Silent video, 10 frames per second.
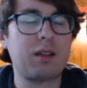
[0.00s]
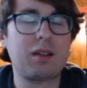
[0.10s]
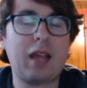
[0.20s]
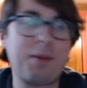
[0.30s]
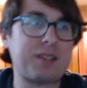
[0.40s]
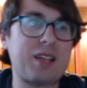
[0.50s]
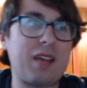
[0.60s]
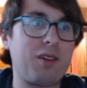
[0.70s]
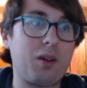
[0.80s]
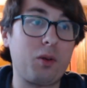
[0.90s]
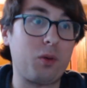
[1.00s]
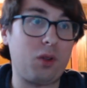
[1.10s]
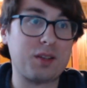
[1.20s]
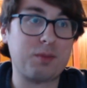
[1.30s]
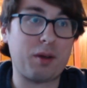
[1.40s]
Apex Avion, who
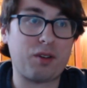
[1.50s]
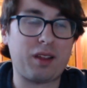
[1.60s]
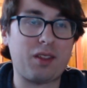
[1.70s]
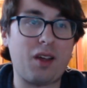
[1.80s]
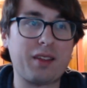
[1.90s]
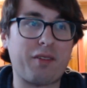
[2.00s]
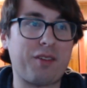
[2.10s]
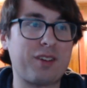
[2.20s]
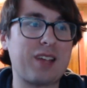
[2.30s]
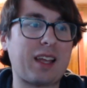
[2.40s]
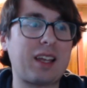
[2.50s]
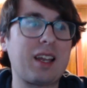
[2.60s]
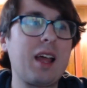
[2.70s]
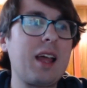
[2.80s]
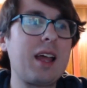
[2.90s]
lost my train of thought there for a second,
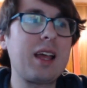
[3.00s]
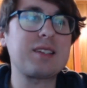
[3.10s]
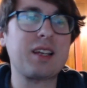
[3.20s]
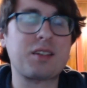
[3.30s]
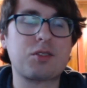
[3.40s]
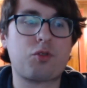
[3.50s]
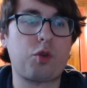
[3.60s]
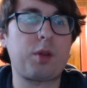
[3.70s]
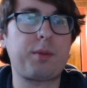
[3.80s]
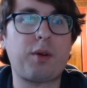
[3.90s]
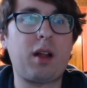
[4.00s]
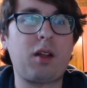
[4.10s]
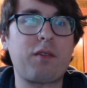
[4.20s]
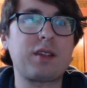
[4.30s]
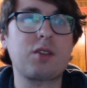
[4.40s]
is extremely
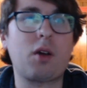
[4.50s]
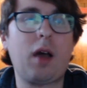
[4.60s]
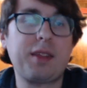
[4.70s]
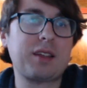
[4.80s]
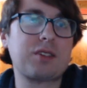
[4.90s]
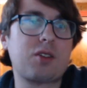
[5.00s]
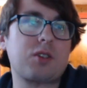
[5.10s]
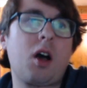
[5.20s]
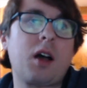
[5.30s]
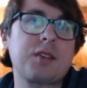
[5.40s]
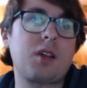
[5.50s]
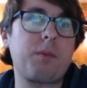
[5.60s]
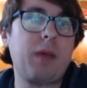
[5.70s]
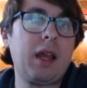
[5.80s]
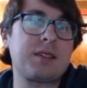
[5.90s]
relevant. So I think this card's
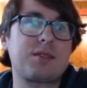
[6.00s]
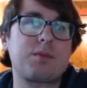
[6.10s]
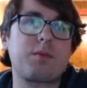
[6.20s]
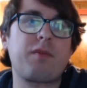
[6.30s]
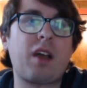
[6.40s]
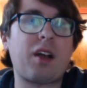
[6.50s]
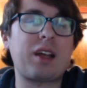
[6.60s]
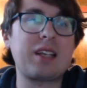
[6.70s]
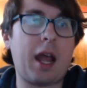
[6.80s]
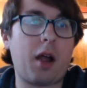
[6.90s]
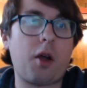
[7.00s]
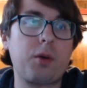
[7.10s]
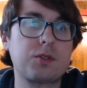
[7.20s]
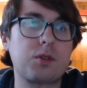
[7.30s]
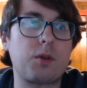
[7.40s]
awesome. It's very
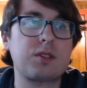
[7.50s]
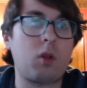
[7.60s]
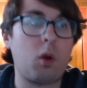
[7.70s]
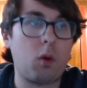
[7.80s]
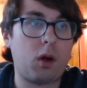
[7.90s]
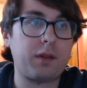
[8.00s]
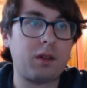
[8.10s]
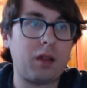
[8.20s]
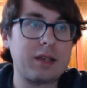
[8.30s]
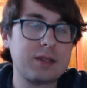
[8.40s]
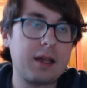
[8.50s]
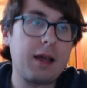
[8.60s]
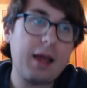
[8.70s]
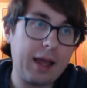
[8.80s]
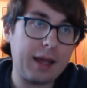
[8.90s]
narrow, so it's lower on the list,
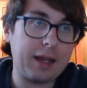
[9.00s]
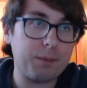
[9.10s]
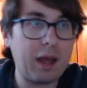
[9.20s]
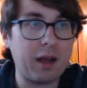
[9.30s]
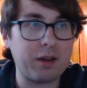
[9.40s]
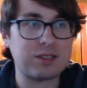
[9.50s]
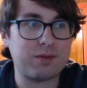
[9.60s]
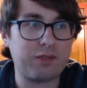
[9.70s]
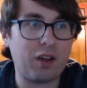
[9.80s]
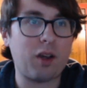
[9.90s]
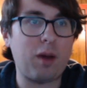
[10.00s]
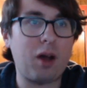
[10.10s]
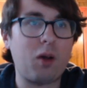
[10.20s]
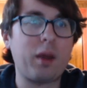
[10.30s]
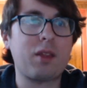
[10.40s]
and it pairs very
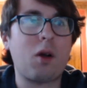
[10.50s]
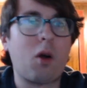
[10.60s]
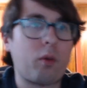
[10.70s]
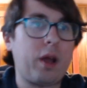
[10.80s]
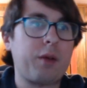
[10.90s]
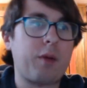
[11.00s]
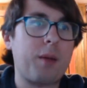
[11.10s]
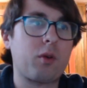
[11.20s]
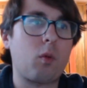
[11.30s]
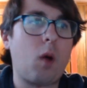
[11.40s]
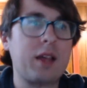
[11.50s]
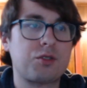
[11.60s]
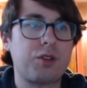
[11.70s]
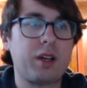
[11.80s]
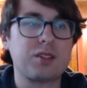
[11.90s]
well with our Raid Raptor
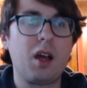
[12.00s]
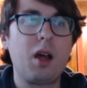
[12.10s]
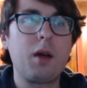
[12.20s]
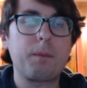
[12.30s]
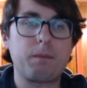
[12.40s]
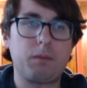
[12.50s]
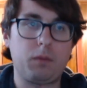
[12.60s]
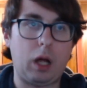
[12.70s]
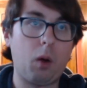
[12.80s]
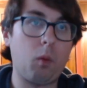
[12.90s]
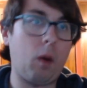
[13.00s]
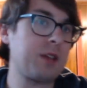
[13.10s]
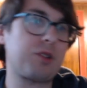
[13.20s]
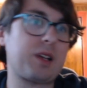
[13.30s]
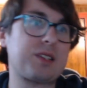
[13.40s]
Y-Strix.
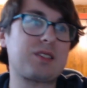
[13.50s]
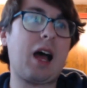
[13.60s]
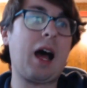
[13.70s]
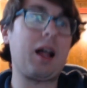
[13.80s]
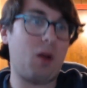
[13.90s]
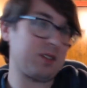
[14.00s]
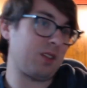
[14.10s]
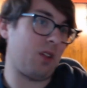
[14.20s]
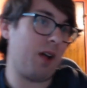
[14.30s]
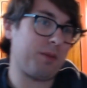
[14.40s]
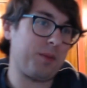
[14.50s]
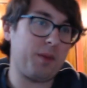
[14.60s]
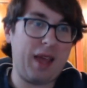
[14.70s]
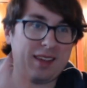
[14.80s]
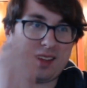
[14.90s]
Y-Strix lost a lot from the
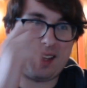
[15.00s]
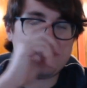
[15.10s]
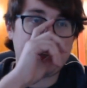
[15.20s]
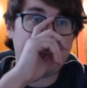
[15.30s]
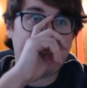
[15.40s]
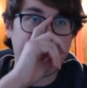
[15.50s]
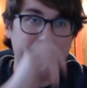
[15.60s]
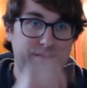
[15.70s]
ban list. It